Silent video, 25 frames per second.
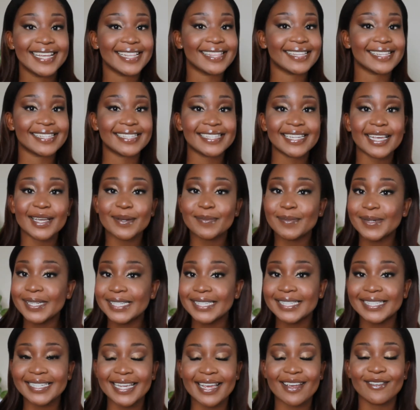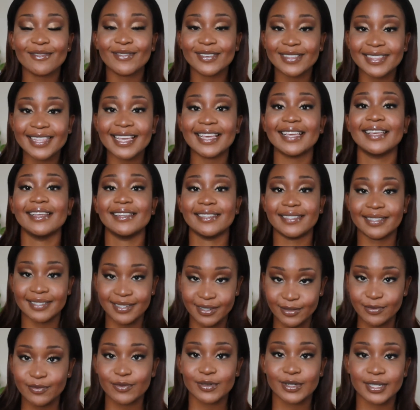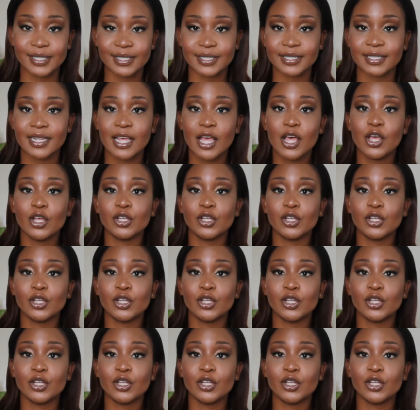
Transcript: The segment, everything is different.